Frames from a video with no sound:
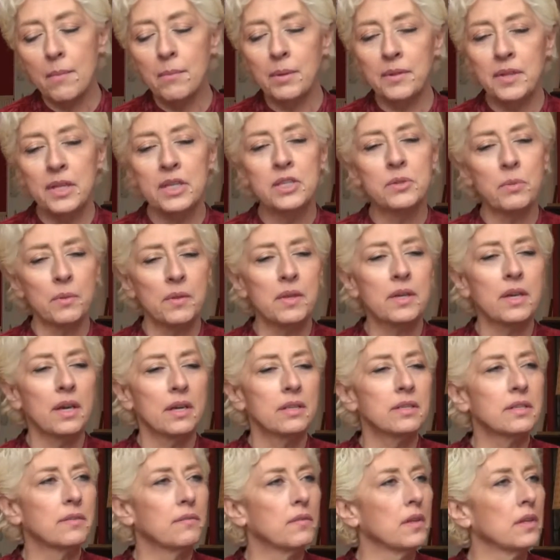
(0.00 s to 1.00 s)
But these were the
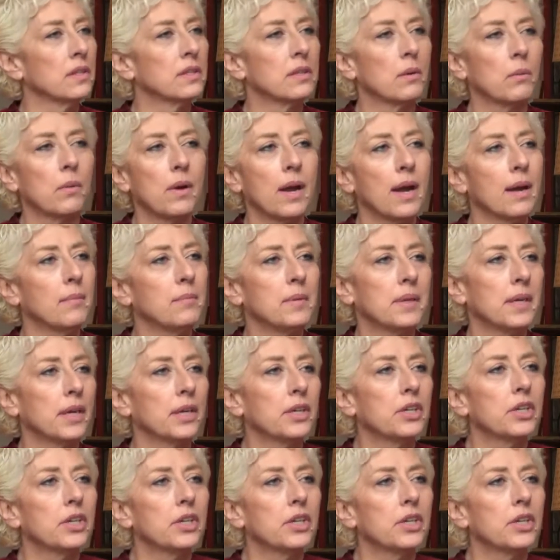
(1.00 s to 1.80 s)
kinds of things that were happening.